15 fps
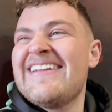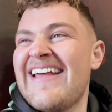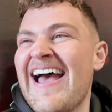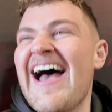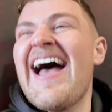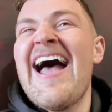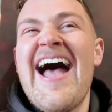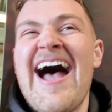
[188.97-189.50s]

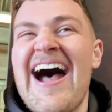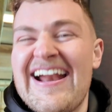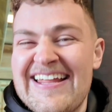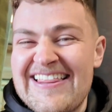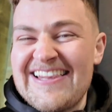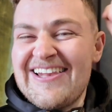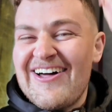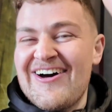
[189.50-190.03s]
Yeah, and
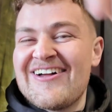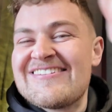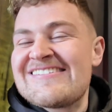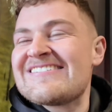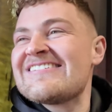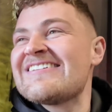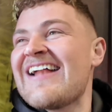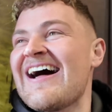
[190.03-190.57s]
he
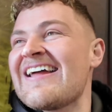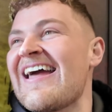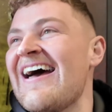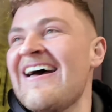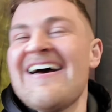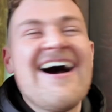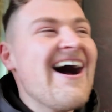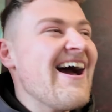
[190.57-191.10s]
launches it at you.
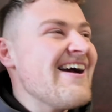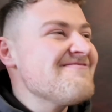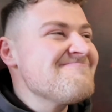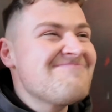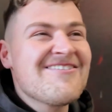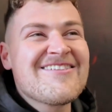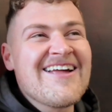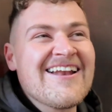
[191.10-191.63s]
I haven't
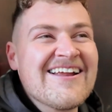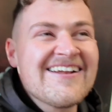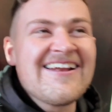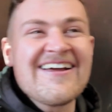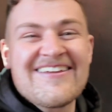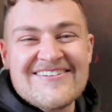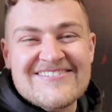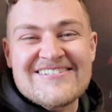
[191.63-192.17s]
put that in,
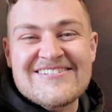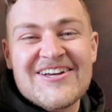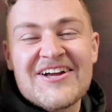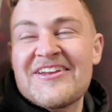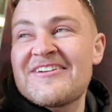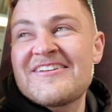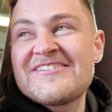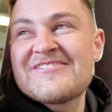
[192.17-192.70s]
like, because he's
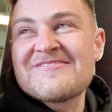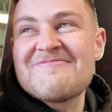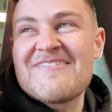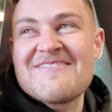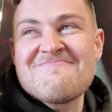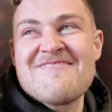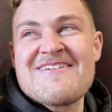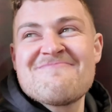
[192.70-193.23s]
on it, he doesn't
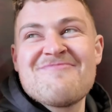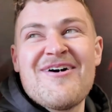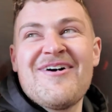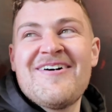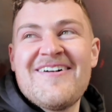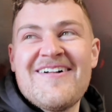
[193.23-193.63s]
want to be, but